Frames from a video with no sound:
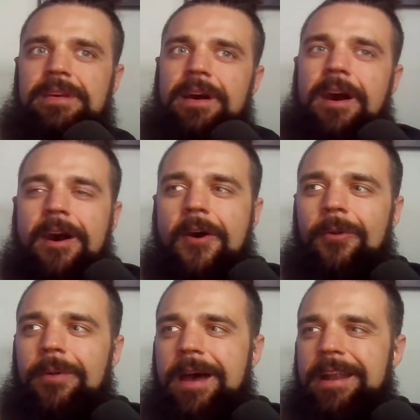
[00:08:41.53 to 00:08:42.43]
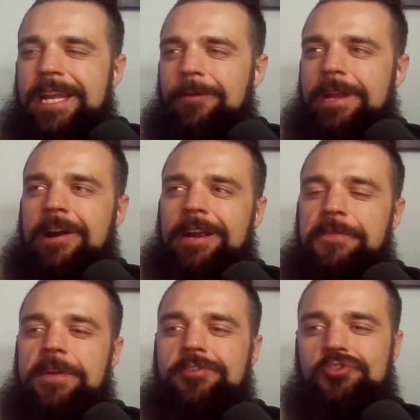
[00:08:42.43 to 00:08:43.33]
All right, here we are at
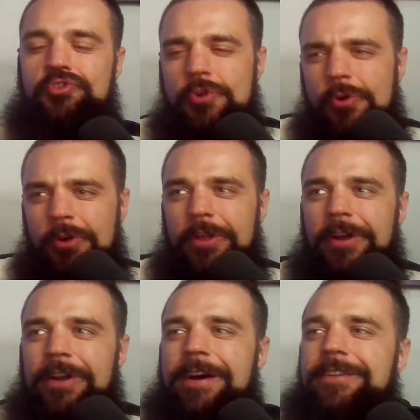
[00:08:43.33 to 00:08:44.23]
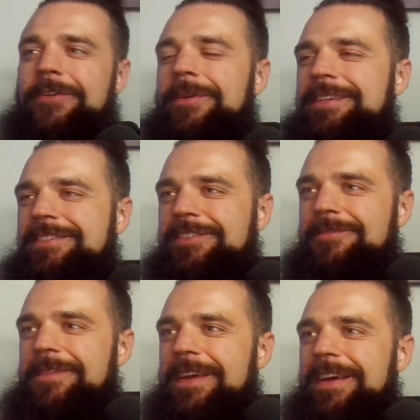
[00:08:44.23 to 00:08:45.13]
the jeweler on Crystal
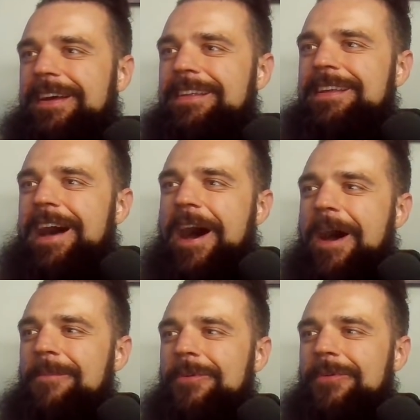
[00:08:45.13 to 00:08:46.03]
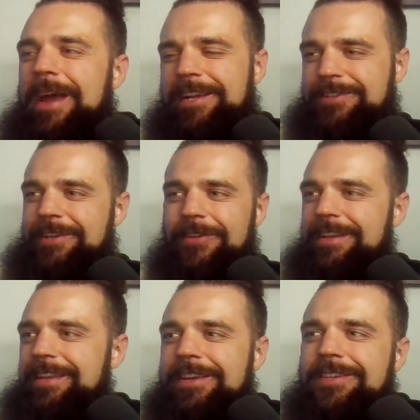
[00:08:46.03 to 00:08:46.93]
Vale, who actually only
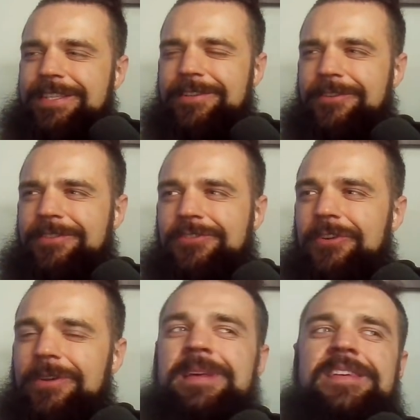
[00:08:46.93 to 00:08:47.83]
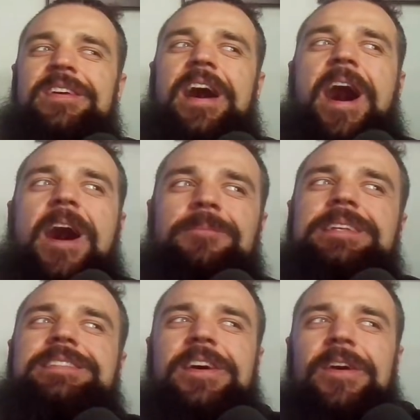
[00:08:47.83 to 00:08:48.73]
deals in crystal.
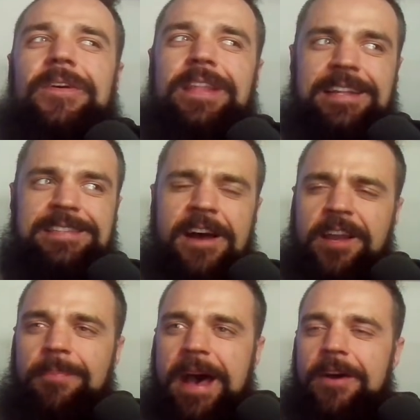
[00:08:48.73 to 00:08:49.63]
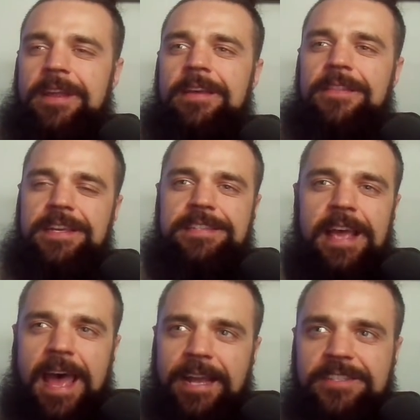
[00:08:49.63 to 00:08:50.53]
So let's talk about this
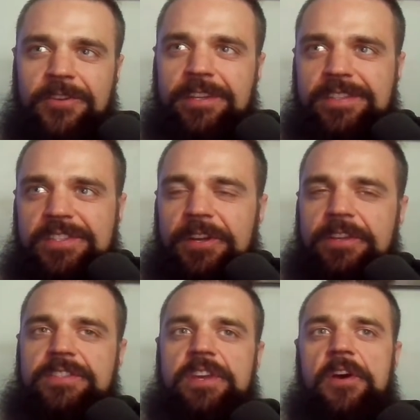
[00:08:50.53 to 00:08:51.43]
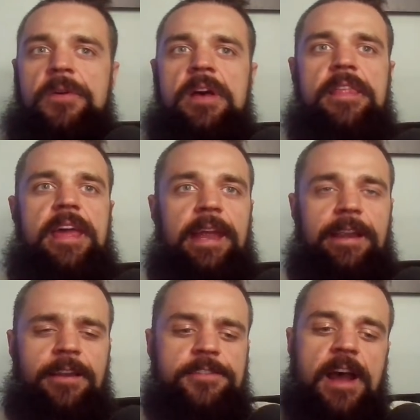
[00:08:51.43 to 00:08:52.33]
X crystal. So the
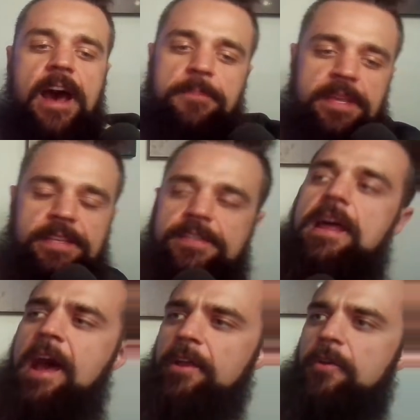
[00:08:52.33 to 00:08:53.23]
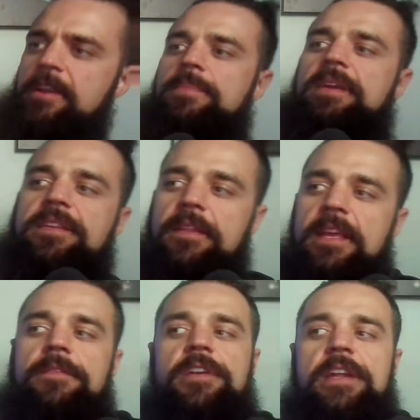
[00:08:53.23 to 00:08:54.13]
airdrop is not going to be
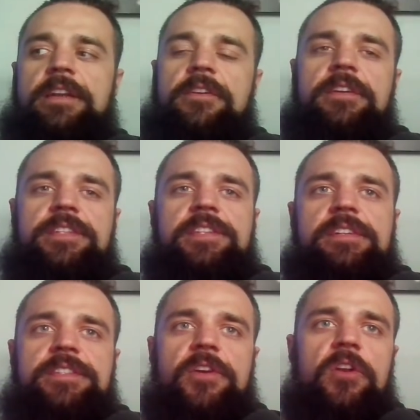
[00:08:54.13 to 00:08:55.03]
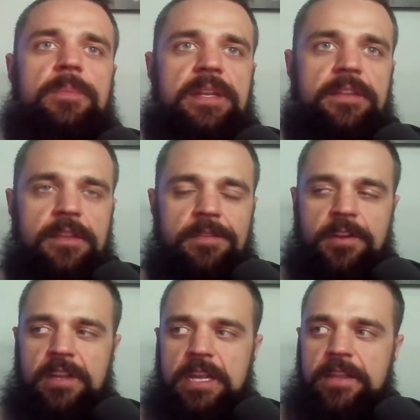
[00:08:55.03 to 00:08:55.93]
delivered in crystal. It's going to be
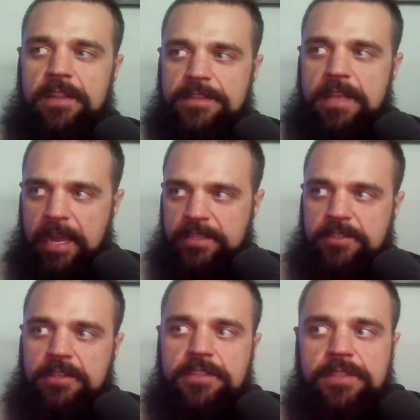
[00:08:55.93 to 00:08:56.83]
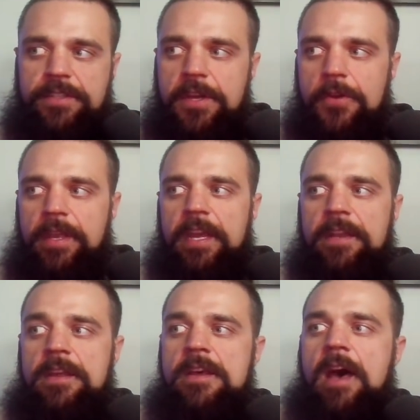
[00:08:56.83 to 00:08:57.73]
delivered in this X crystal token.